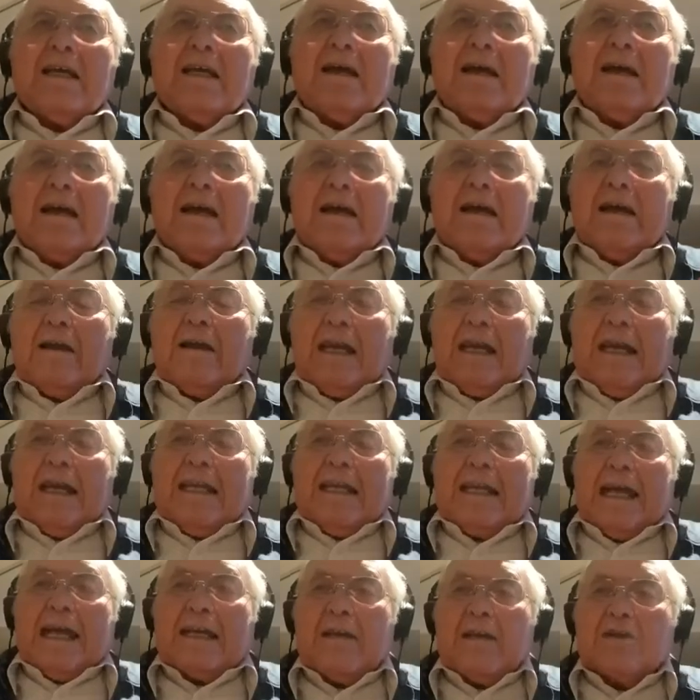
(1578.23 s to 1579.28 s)
in a
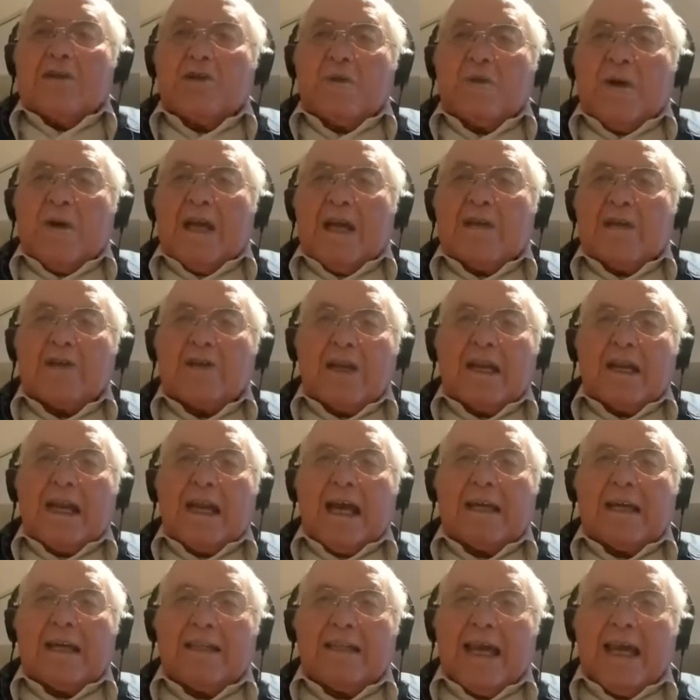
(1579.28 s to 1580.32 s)
situation like that,
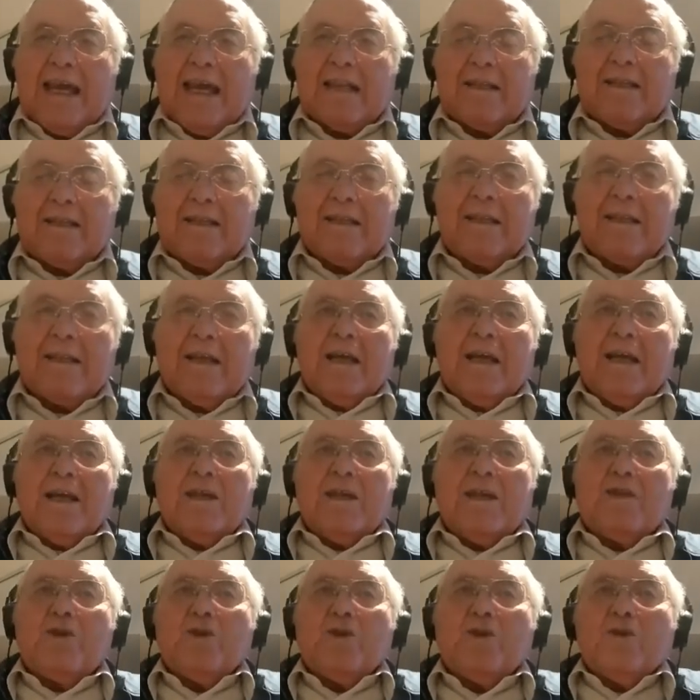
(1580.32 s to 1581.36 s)
you
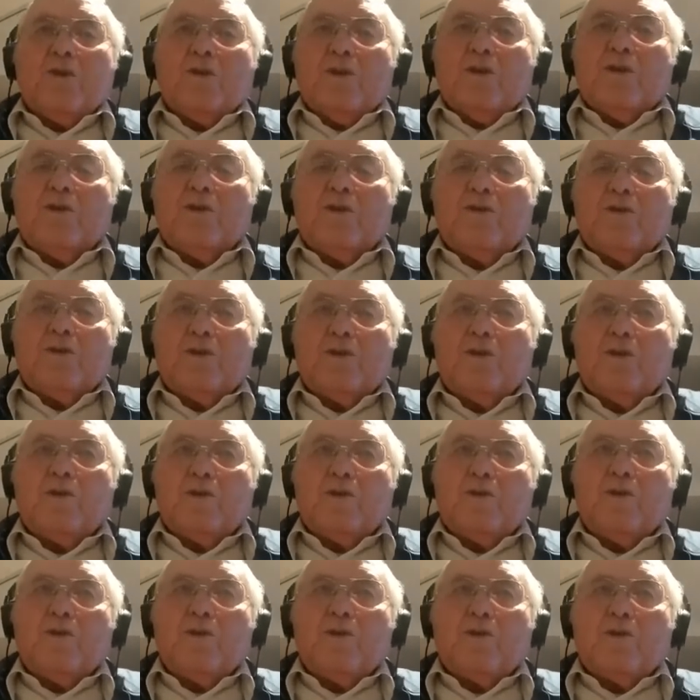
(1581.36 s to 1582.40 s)

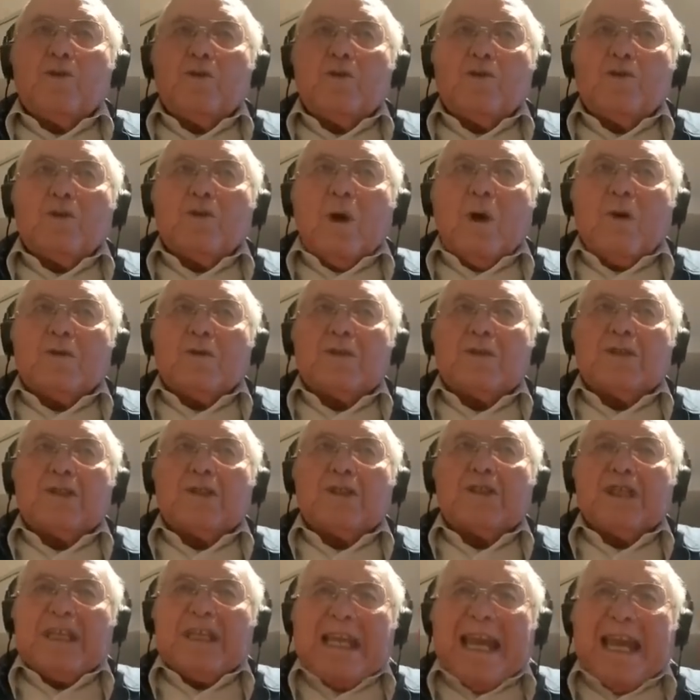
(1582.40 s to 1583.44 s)
don't see anything,
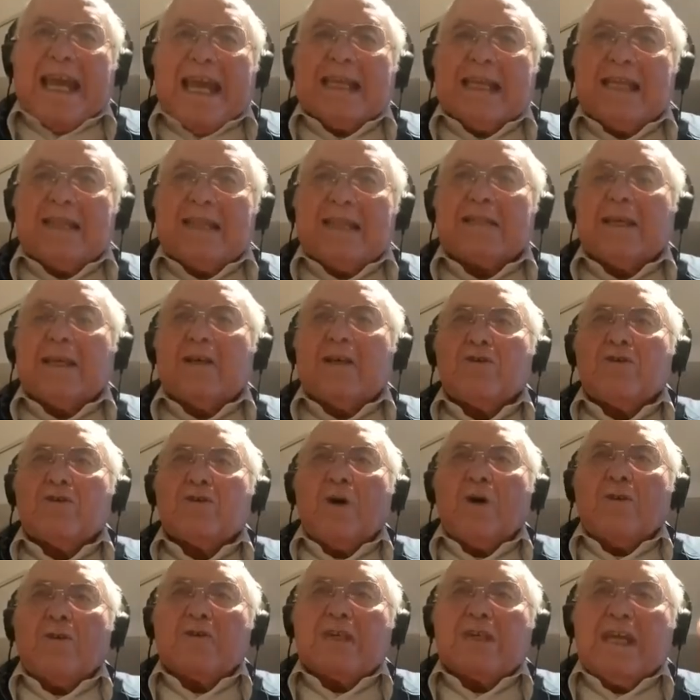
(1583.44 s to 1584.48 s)
you don't hear
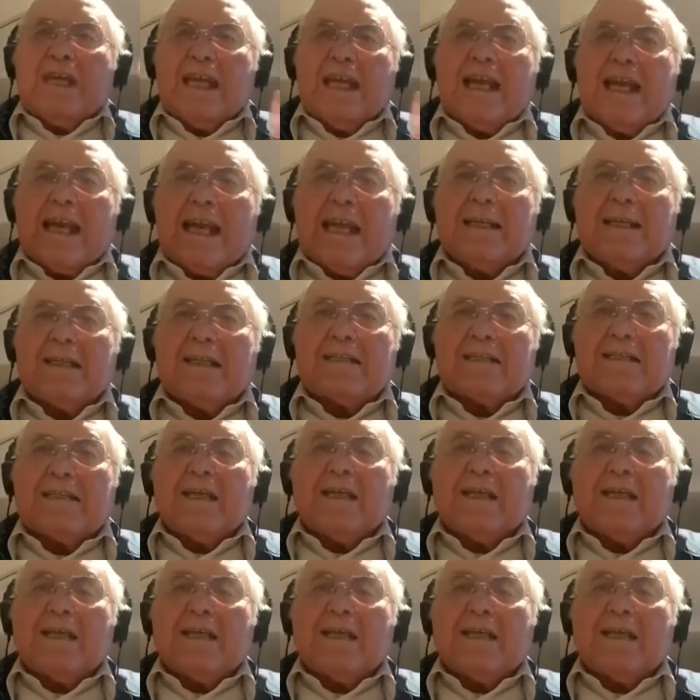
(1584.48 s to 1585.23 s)
anything. You just,